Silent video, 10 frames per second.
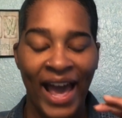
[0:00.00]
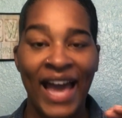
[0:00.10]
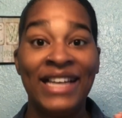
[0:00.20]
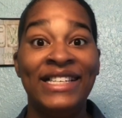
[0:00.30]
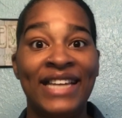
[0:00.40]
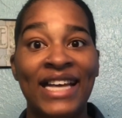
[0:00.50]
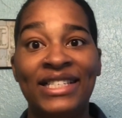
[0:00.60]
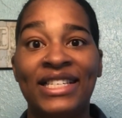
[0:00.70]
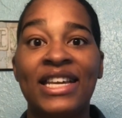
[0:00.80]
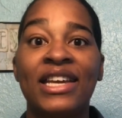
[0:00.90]
And
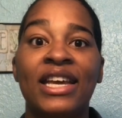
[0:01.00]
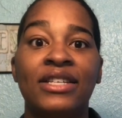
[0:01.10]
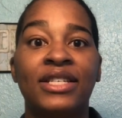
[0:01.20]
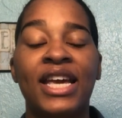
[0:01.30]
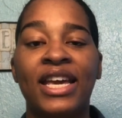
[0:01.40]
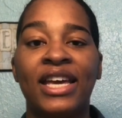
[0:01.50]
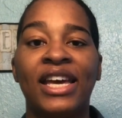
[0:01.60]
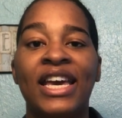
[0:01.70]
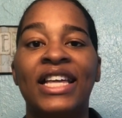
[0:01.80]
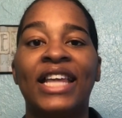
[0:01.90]
nesting is
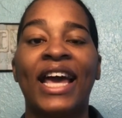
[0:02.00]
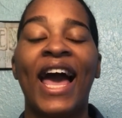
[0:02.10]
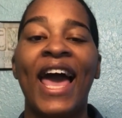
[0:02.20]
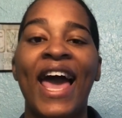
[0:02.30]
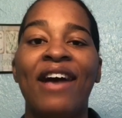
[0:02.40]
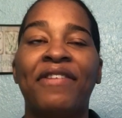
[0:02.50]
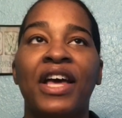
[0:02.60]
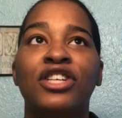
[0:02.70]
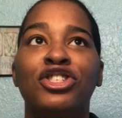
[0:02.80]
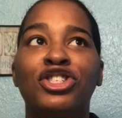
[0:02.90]
kicking in. Like I have
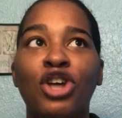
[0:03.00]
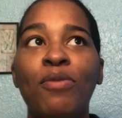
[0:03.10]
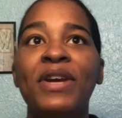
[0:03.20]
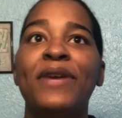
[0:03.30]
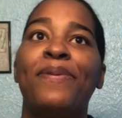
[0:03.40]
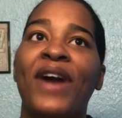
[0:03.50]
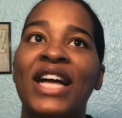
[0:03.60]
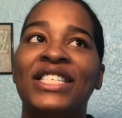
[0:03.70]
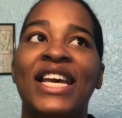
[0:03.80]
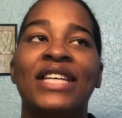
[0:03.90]
so many
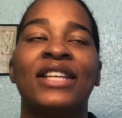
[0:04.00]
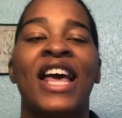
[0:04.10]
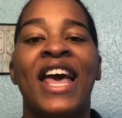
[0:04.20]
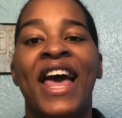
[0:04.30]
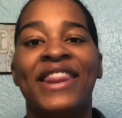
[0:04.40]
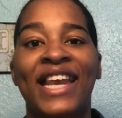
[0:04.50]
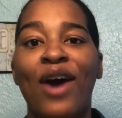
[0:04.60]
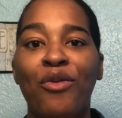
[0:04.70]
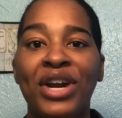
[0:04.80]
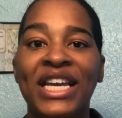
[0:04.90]
projects that
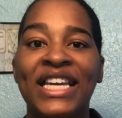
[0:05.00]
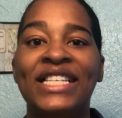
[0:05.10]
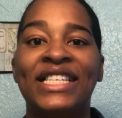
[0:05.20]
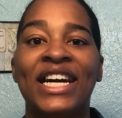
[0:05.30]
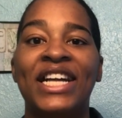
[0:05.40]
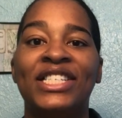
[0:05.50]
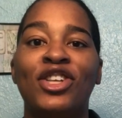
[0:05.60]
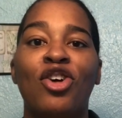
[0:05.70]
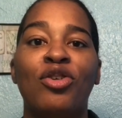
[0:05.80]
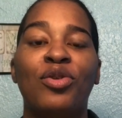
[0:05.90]
I want to get done.
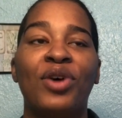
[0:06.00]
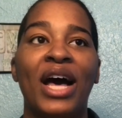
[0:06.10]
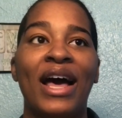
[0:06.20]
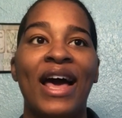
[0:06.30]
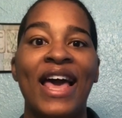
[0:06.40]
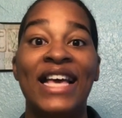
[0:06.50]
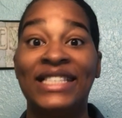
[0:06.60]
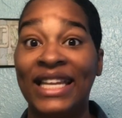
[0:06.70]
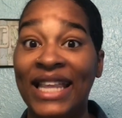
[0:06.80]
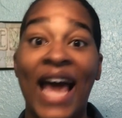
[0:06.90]
So
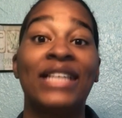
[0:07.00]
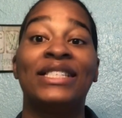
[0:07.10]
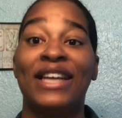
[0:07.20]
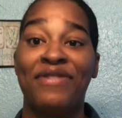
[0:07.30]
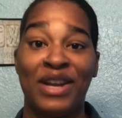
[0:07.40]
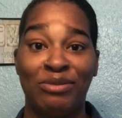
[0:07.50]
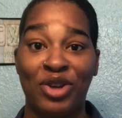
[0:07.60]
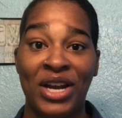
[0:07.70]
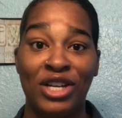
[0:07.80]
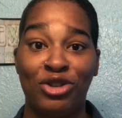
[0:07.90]
it's a lot of stuff that I'm
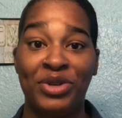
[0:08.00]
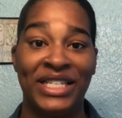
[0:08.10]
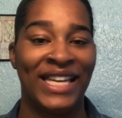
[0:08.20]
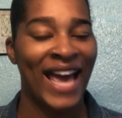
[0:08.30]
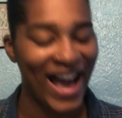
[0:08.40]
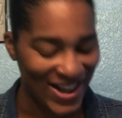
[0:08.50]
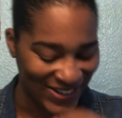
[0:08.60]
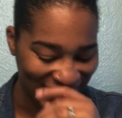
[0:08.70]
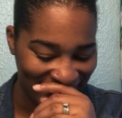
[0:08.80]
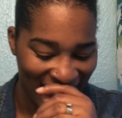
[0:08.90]
trying to do in this
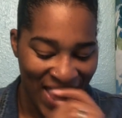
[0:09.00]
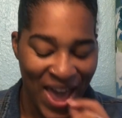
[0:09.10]
house.